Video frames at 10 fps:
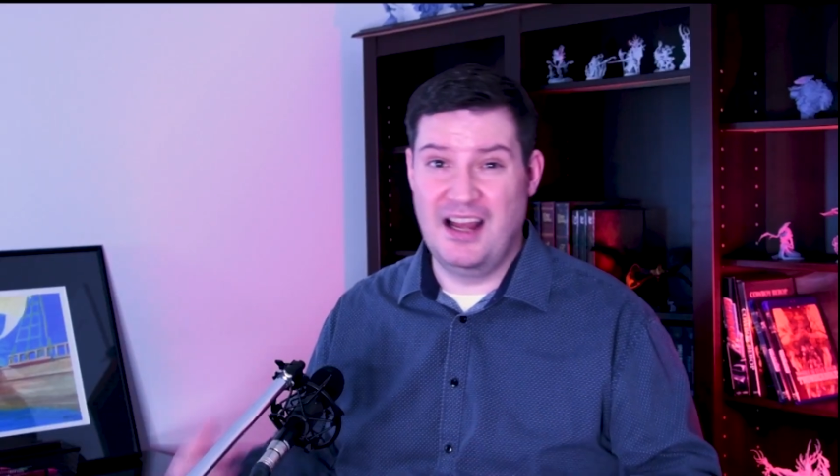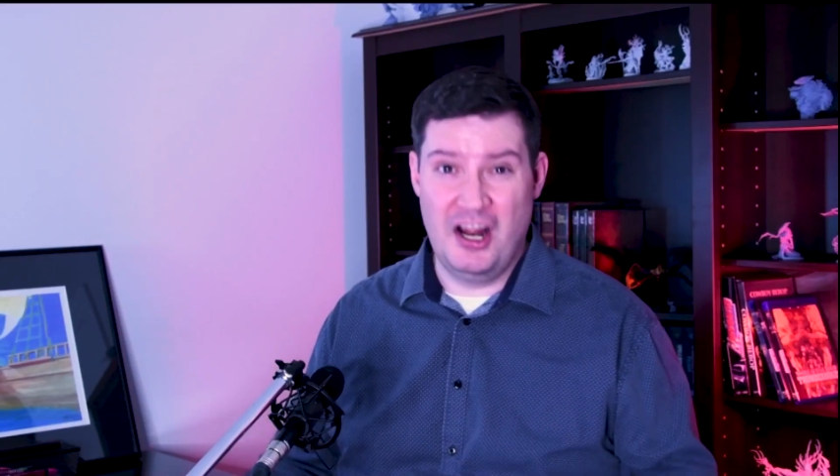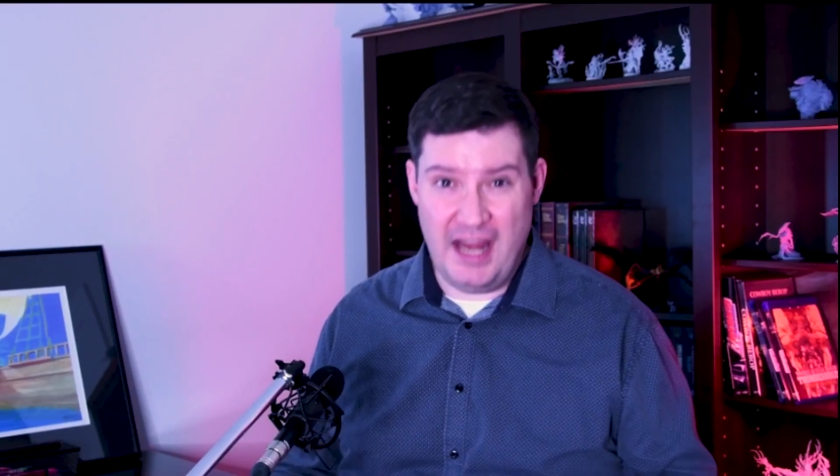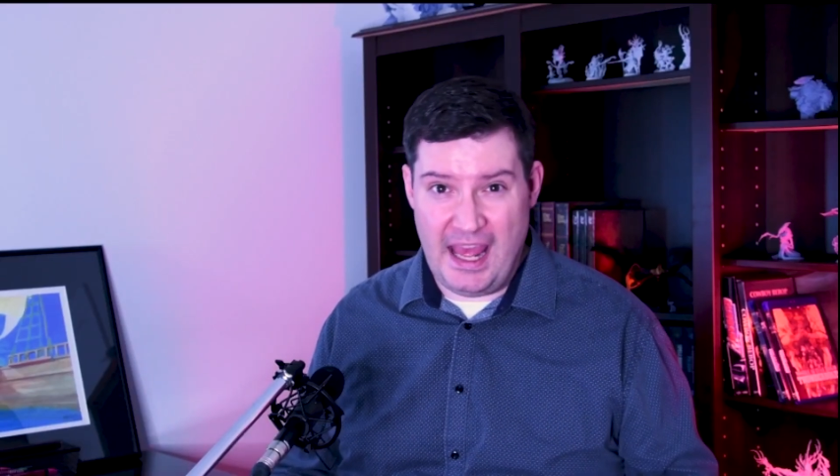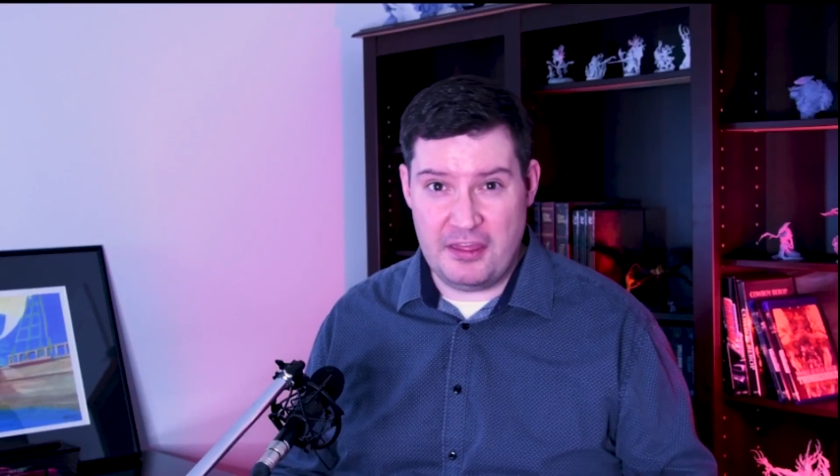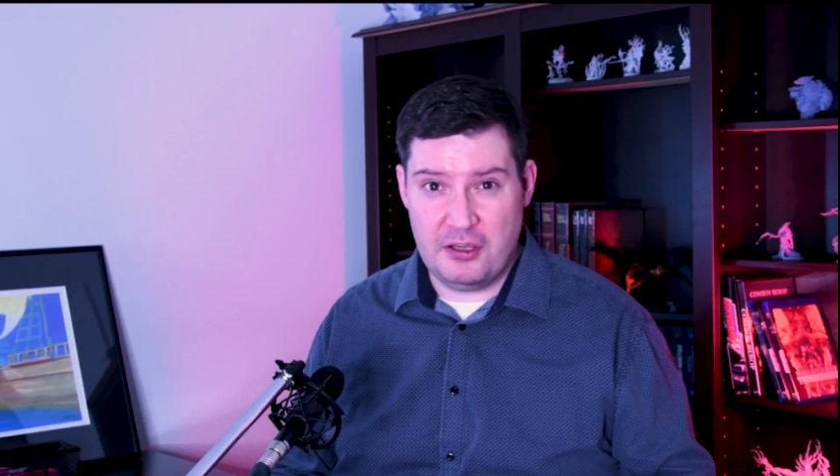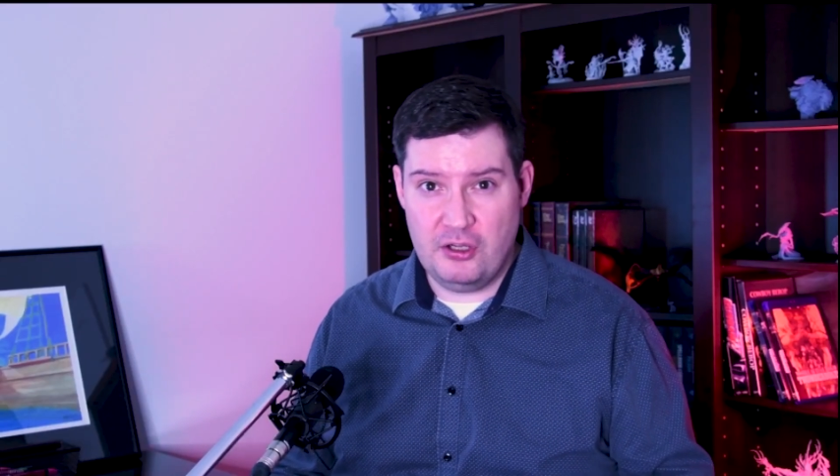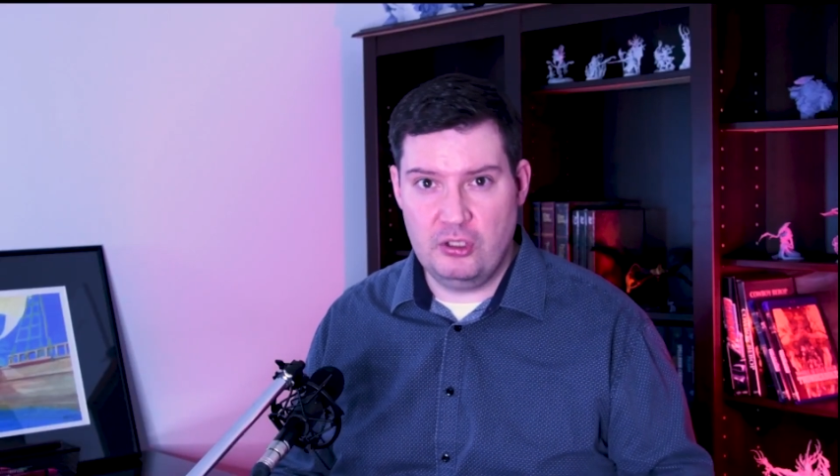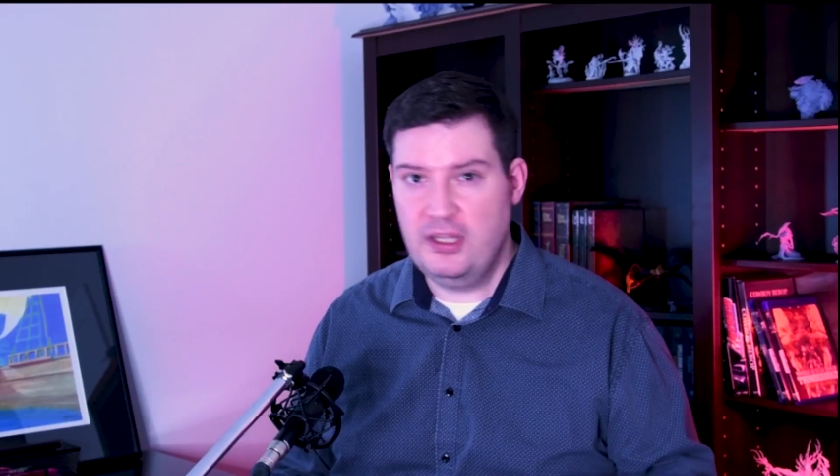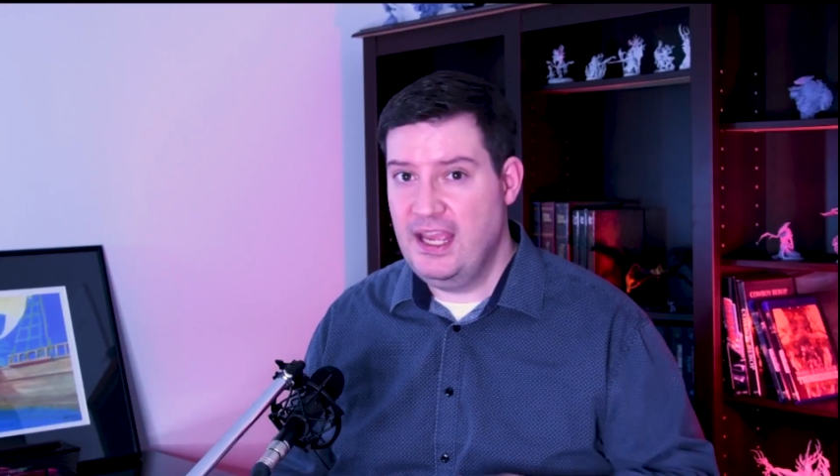
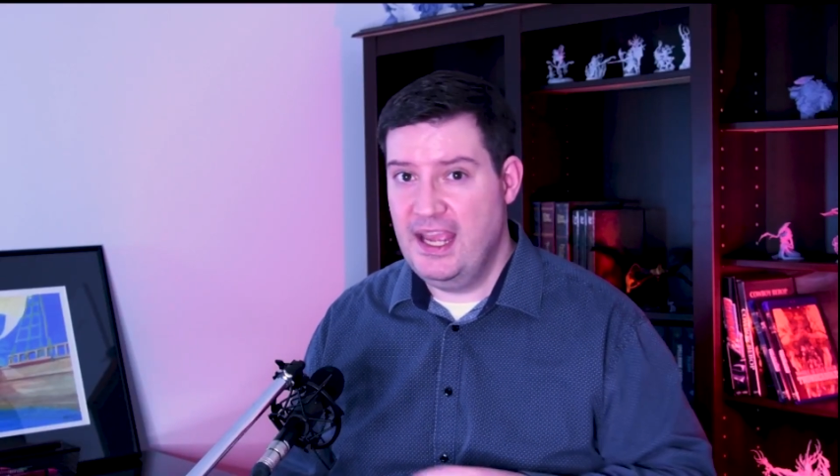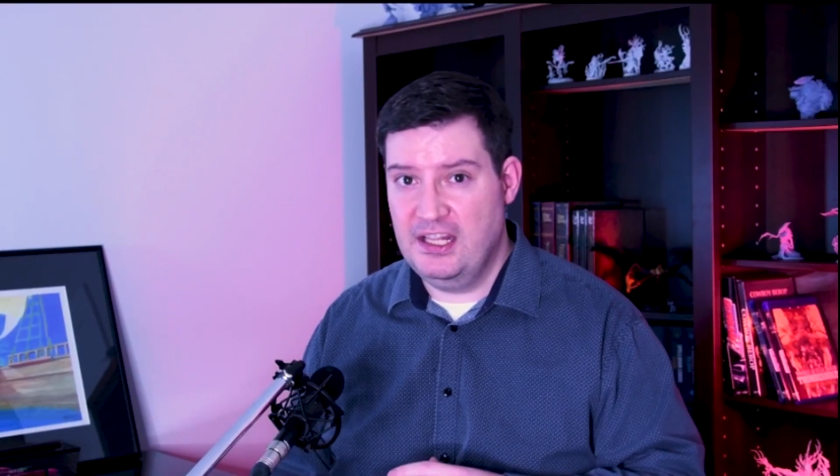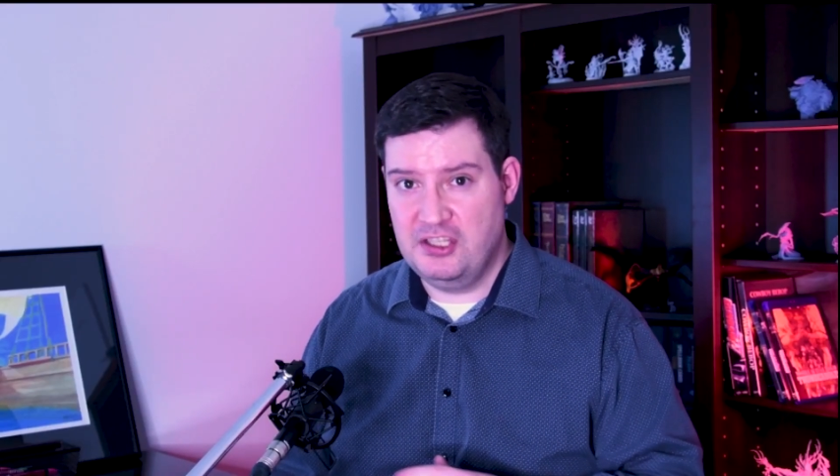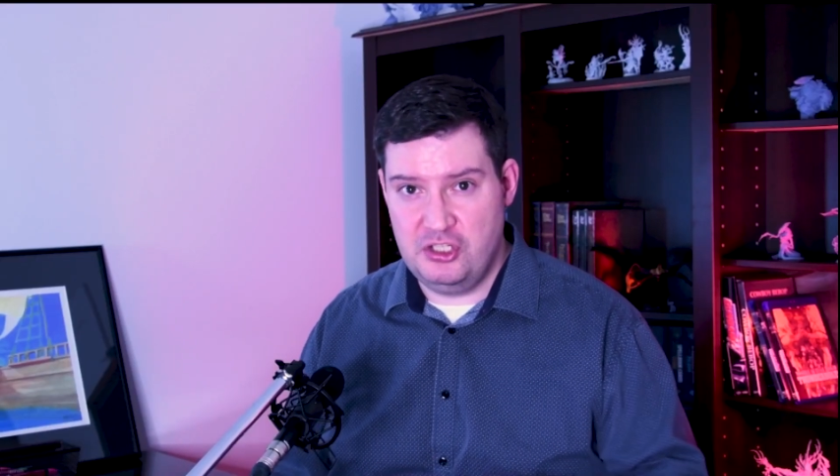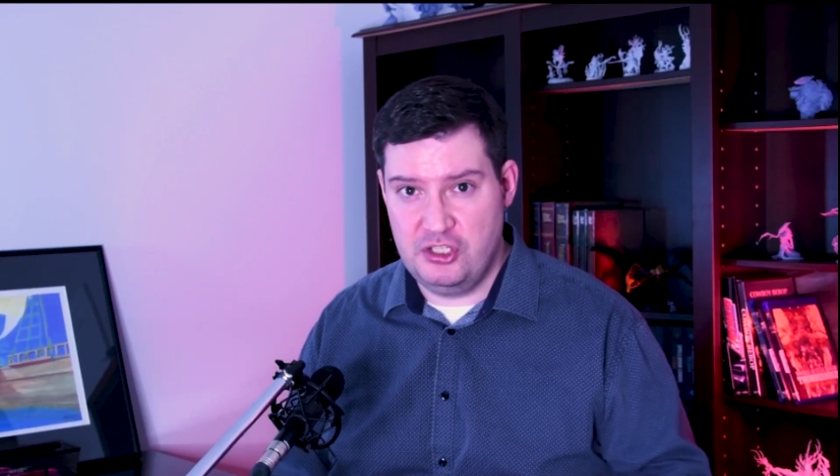unethical, it's